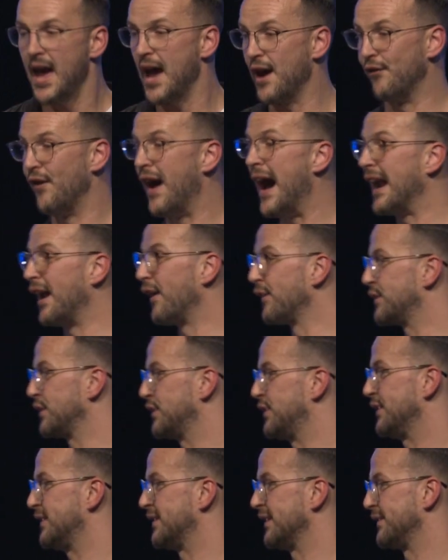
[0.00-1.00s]
And right
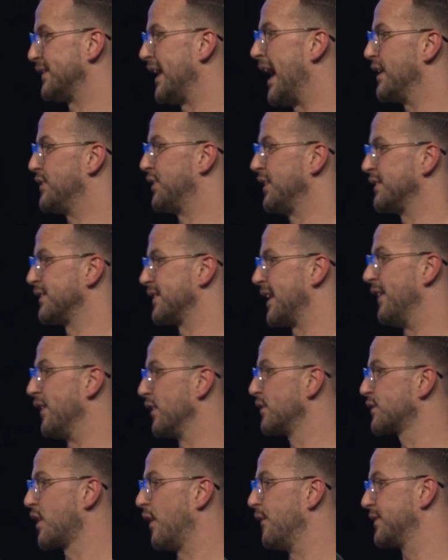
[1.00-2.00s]
after she says that, Jesus is like,
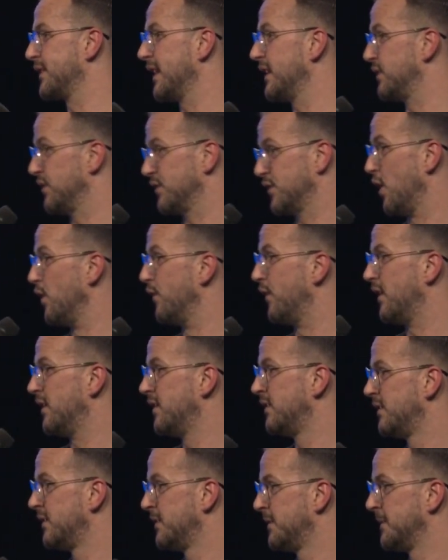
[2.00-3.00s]
this conversation's over.
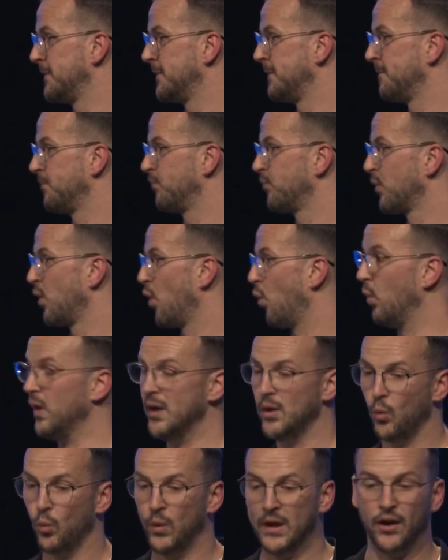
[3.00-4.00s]

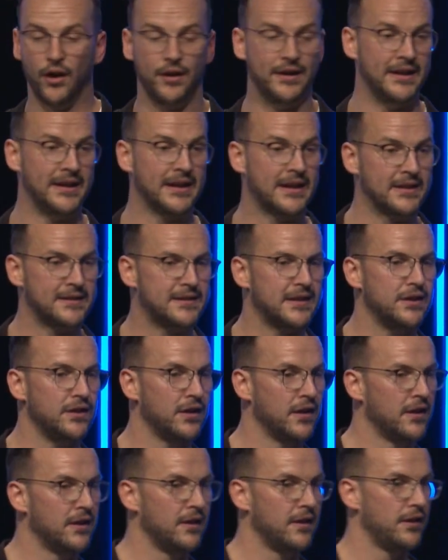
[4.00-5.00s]
We don't need to continue.
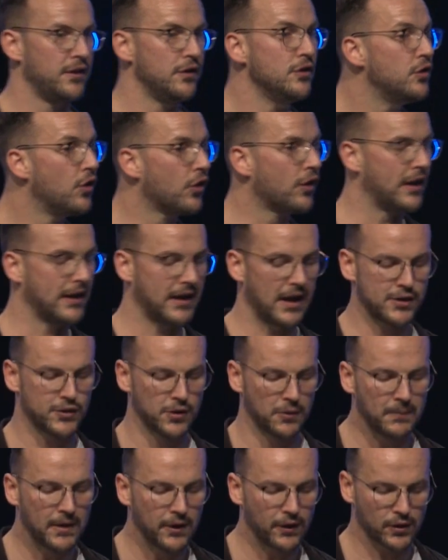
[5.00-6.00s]
You're going to get
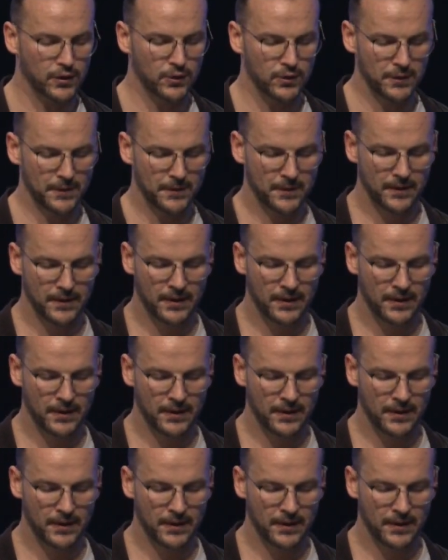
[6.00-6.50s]
your miracle.